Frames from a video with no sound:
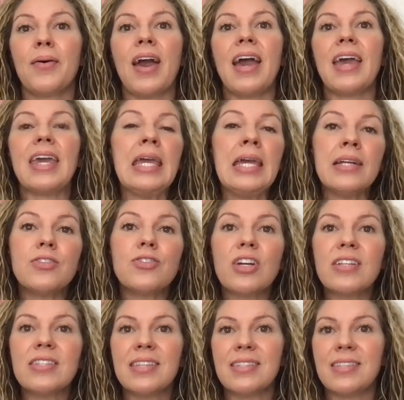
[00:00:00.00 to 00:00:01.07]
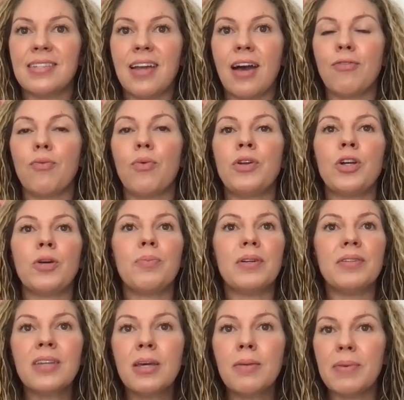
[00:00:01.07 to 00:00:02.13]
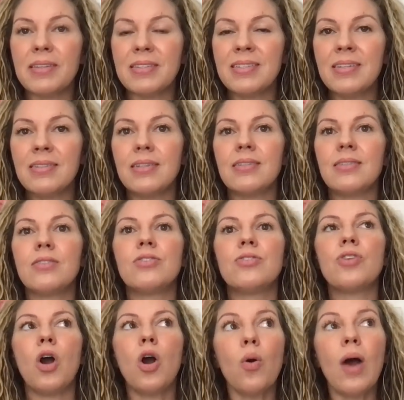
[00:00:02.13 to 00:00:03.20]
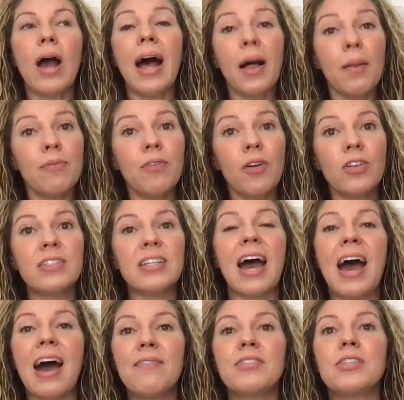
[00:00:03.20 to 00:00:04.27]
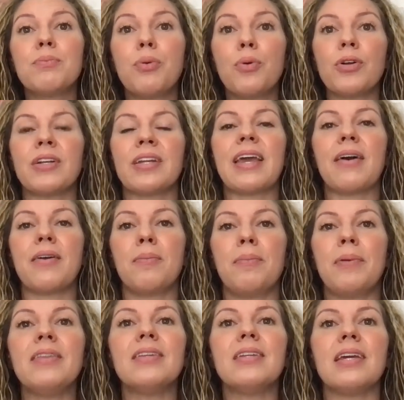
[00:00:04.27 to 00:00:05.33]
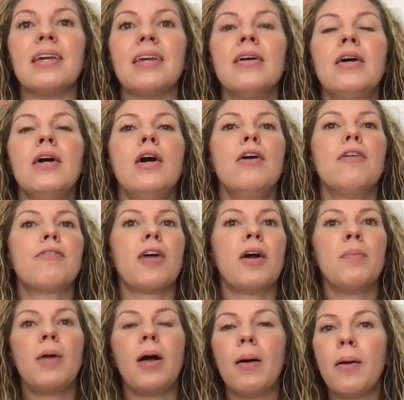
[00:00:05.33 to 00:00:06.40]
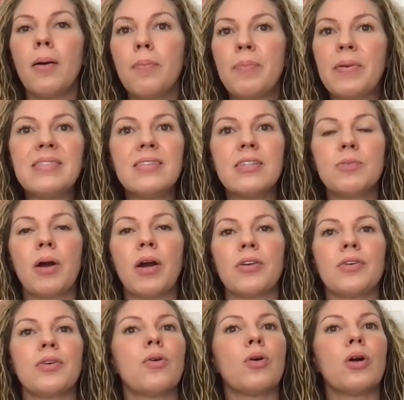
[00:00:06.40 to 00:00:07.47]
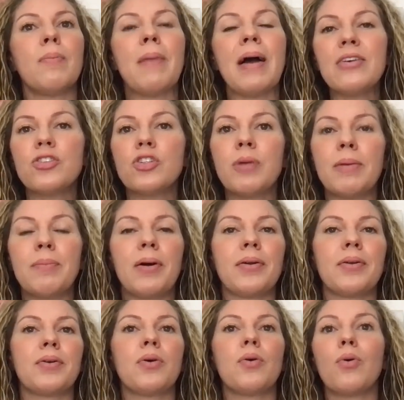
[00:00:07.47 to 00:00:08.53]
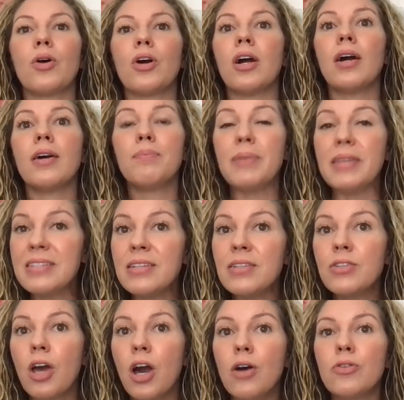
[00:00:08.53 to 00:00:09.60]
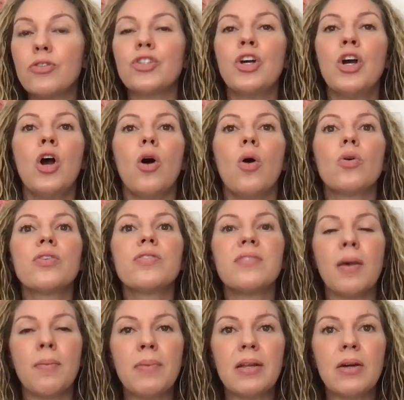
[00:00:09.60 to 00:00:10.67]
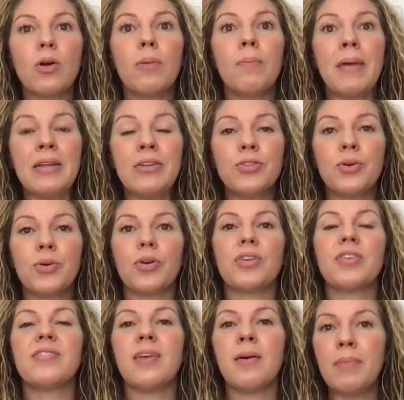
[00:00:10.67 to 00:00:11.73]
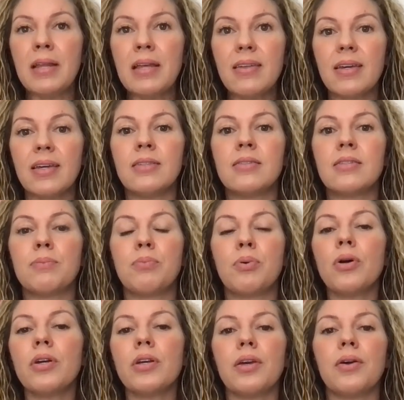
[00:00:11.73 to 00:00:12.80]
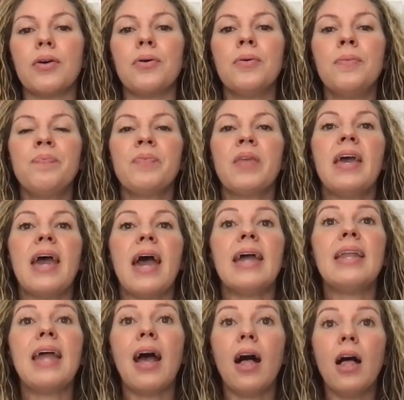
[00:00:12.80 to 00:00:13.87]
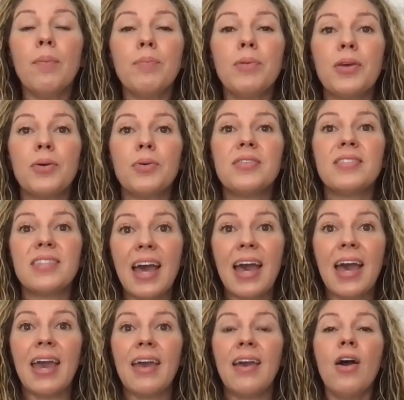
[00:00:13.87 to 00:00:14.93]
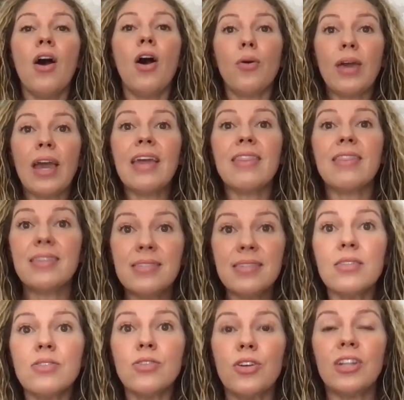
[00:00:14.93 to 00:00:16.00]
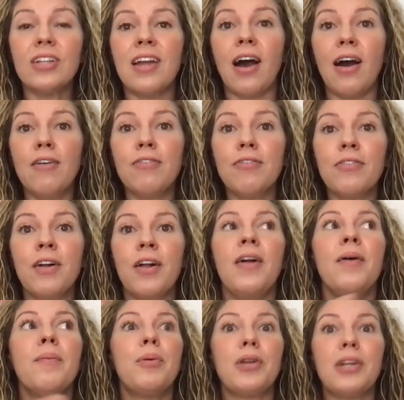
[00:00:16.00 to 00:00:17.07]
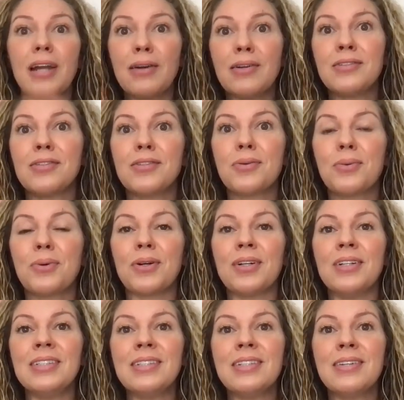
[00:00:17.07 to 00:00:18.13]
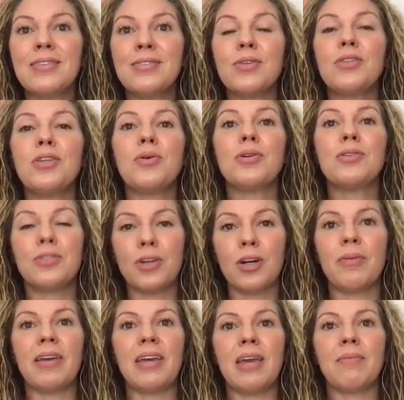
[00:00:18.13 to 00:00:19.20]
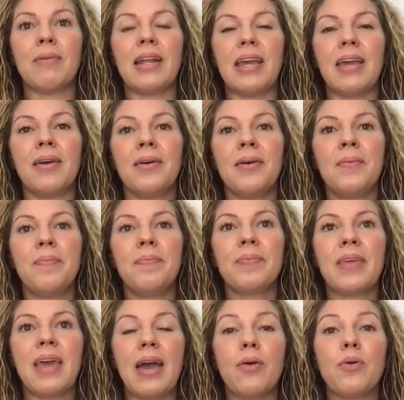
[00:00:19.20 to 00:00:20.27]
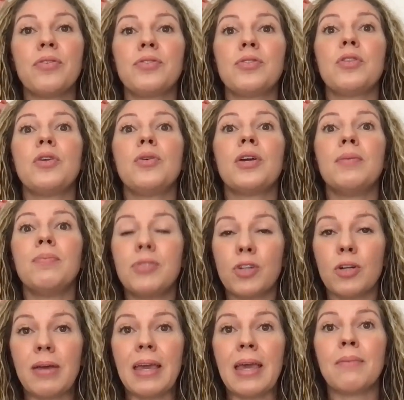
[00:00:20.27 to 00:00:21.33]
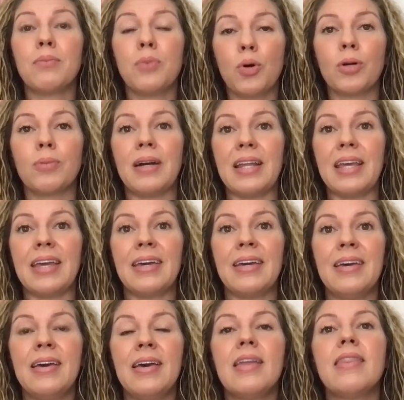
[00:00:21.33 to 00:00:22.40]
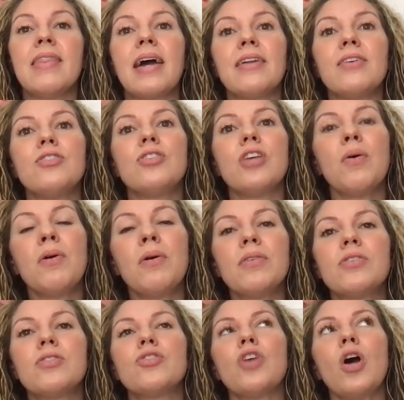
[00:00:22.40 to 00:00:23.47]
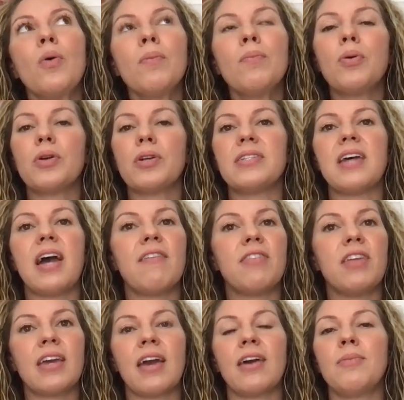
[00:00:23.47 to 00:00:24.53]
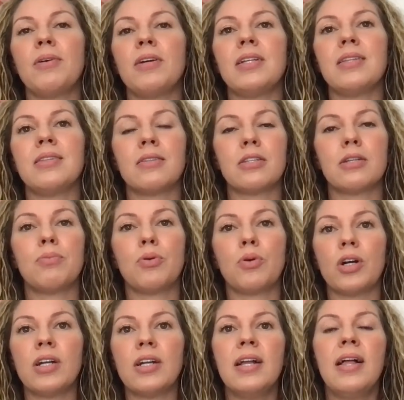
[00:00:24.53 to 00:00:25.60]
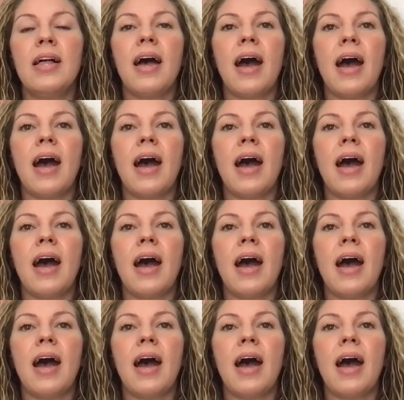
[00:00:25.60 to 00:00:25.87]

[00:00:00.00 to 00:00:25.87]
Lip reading: Okay. I can't stress this enough. When you're building a business, it's so helpful to have support and accountability from a business partner or a mastermind partner or a business coach or somebody or a mentor, somebody that can support you and help you say, okay, this is good enough. Put it out into the world so that you can start making money. Okay. Or so that you can start making more money. That is so important to have the accountability and the support